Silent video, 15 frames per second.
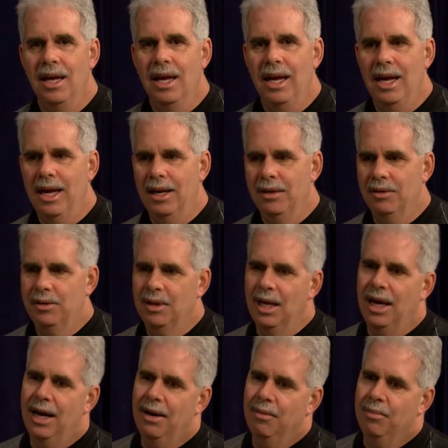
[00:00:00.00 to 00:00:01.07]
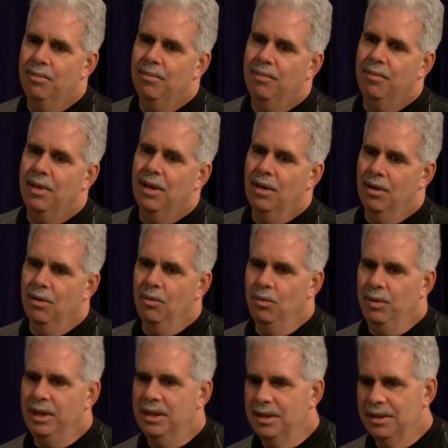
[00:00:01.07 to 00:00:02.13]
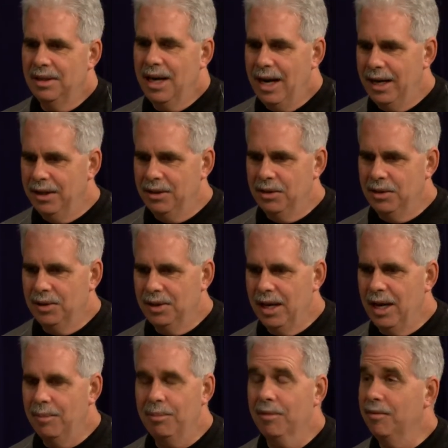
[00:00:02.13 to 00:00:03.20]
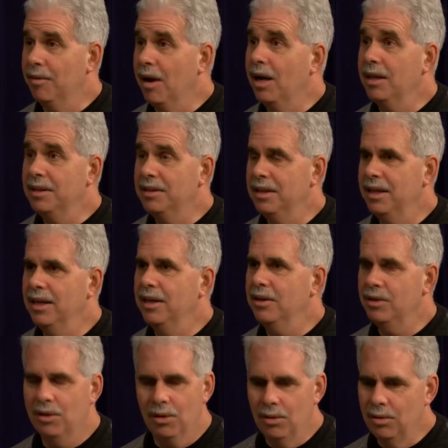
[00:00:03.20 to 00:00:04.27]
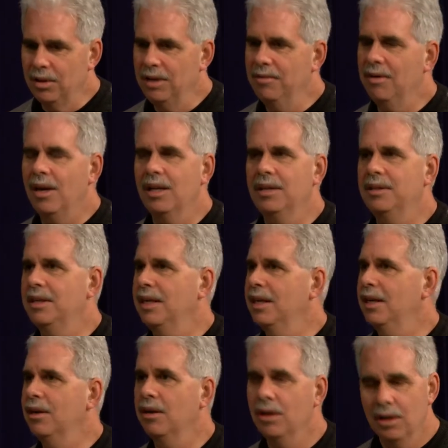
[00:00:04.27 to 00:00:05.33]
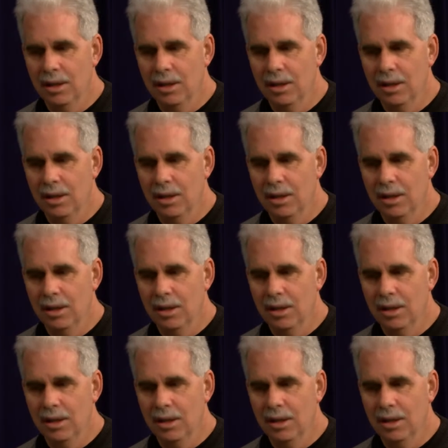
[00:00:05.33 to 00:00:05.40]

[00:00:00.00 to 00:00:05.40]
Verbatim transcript: And uh, we decided to set up a volunteer, totally volunteer,